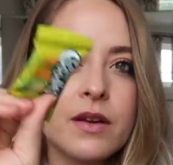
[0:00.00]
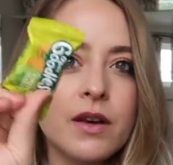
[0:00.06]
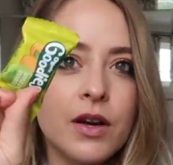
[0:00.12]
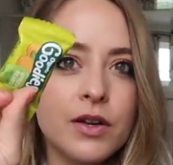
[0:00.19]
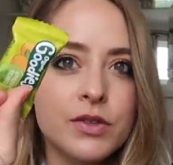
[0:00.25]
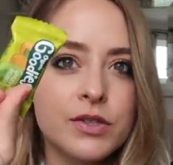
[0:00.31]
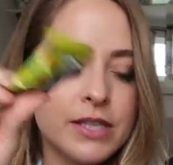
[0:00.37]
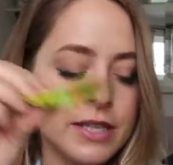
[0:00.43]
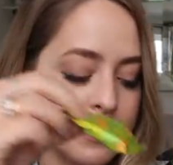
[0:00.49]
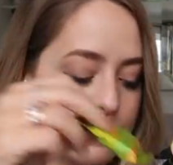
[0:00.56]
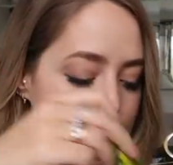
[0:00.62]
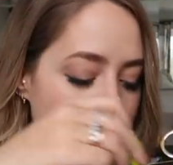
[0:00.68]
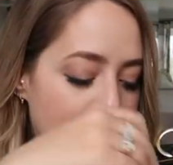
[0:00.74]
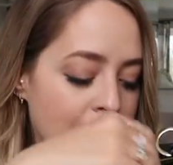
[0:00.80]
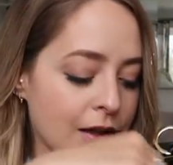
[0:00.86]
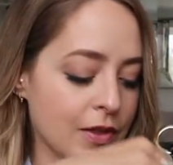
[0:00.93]
OT
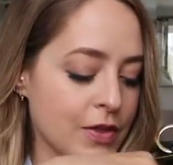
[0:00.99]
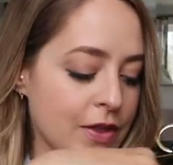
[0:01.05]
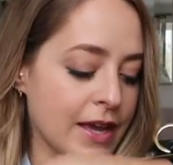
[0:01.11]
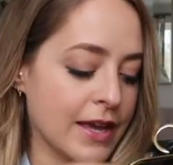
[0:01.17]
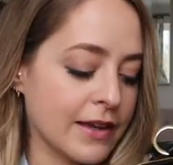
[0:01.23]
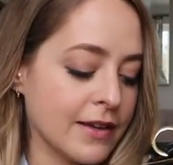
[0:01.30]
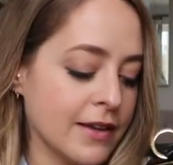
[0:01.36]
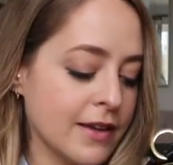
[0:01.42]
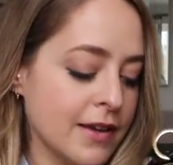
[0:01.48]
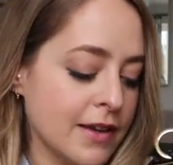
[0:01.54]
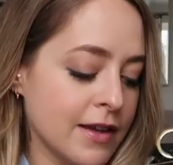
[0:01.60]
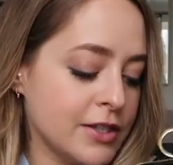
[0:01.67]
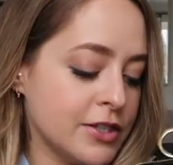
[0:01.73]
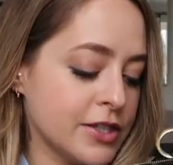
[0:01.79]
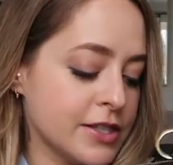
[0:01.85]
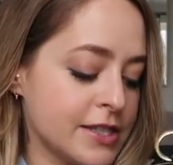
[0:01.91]
bar thing,
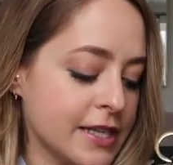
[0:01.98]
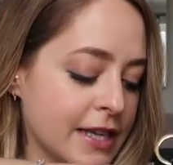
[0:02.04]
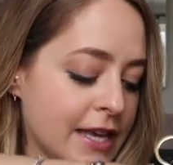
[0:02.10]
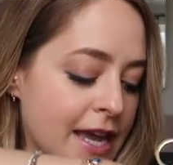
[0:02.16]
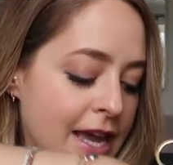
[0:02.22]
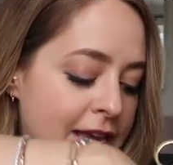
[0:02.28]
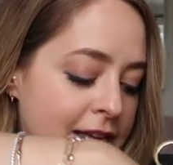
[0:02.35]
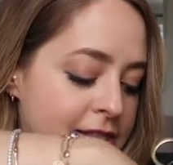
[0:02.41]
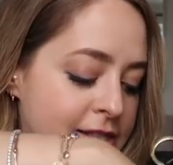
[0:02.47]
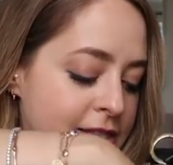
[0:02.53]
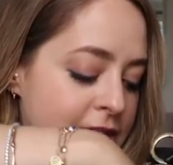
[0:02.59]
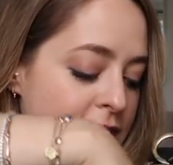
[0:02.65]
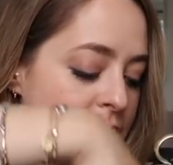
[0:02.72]
just in case.